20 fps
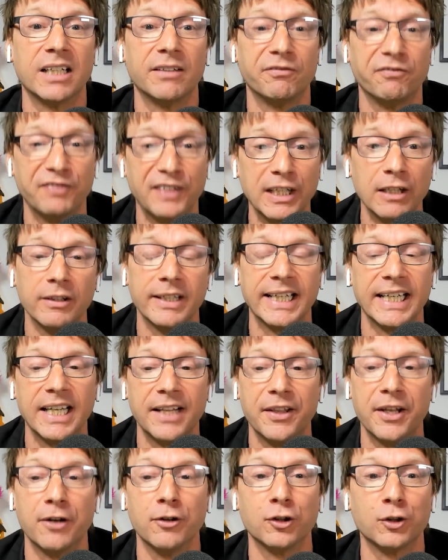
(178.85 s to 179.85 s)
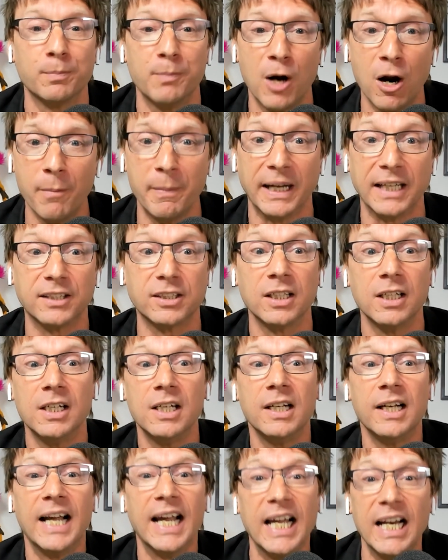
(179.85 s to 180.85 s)
and feeling in those moments.
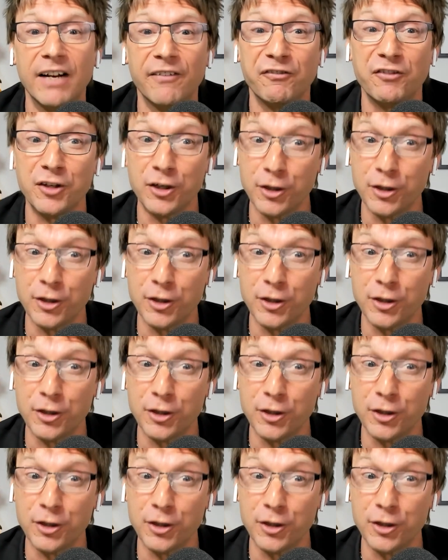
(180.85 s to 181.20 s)
And if